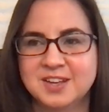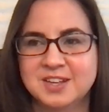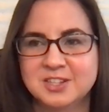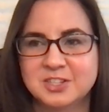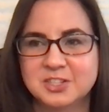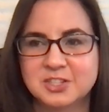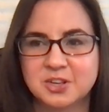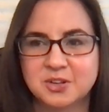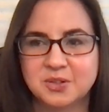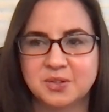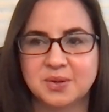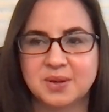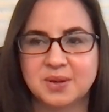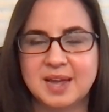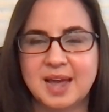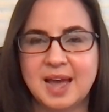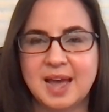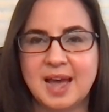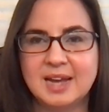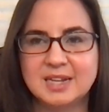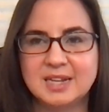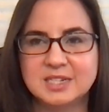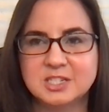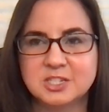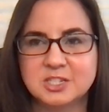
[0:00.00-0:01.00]
So it
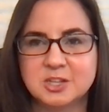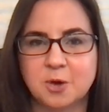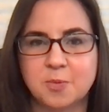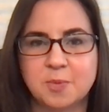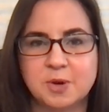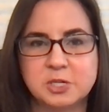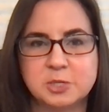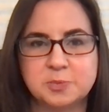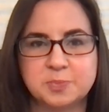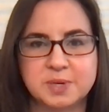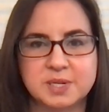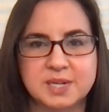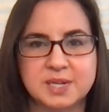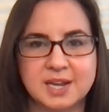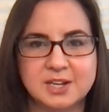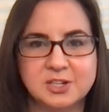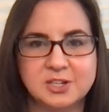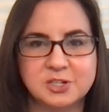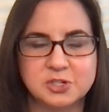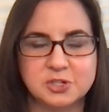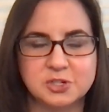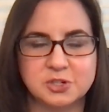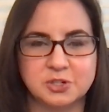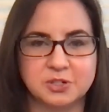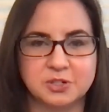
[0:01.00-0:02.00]
has so much
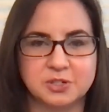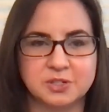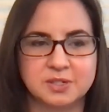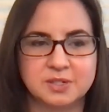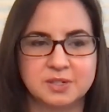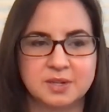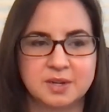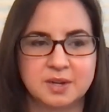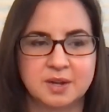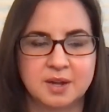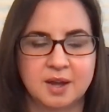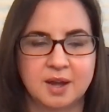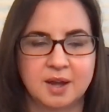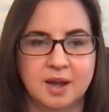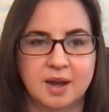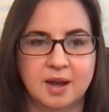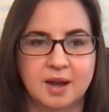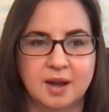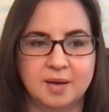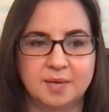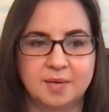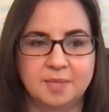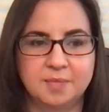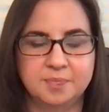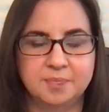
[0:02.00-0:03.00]
potential,
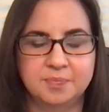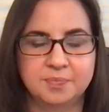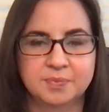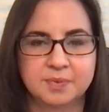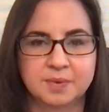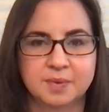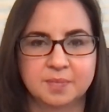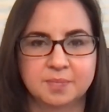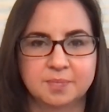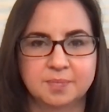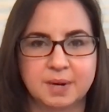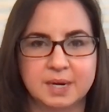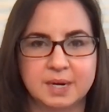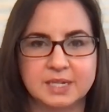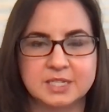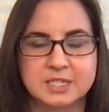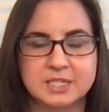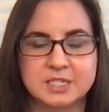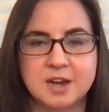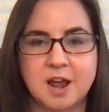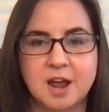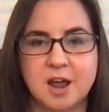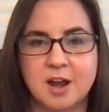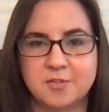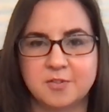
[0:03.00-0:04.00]
but it's
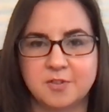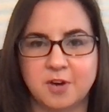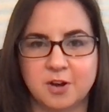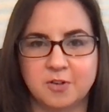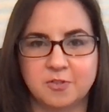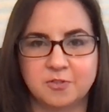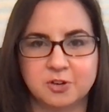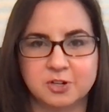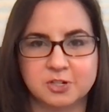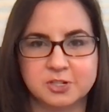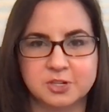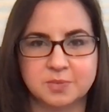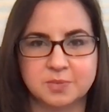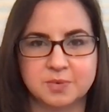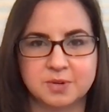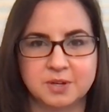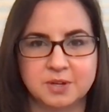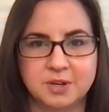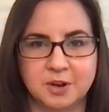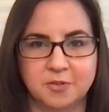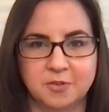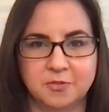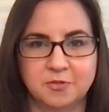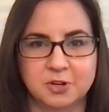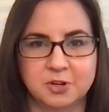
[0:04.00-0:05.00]
none of our
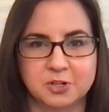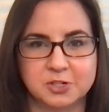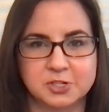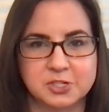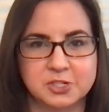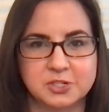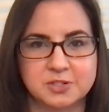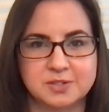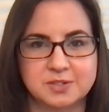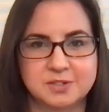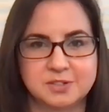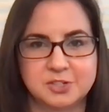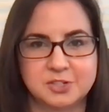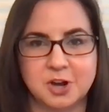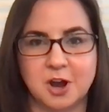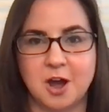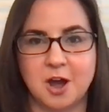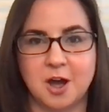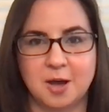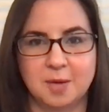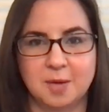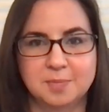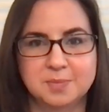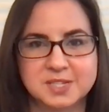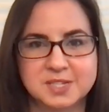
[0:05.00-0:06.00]
first
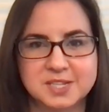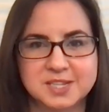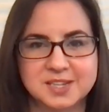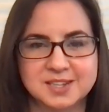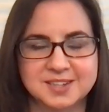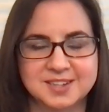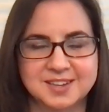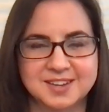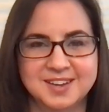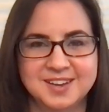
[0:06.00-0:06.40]
jobs.